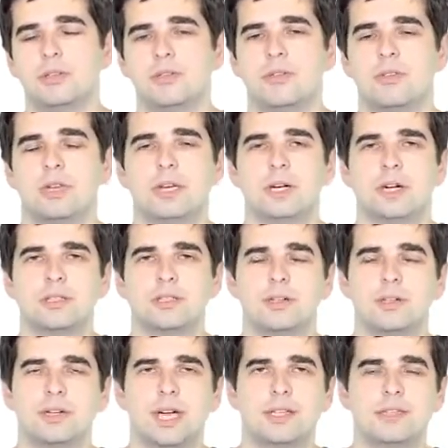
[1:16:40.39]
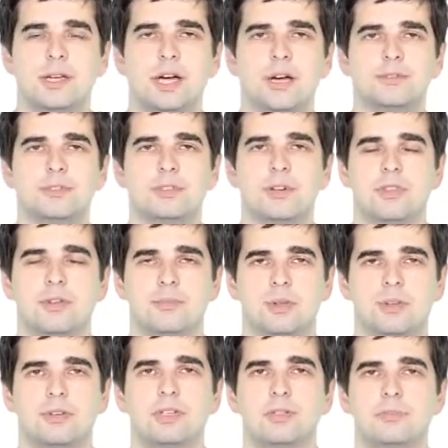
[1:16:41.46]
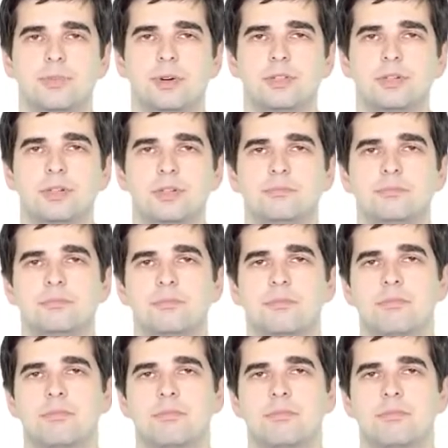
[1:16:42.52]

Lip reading: to the character right after the previous border,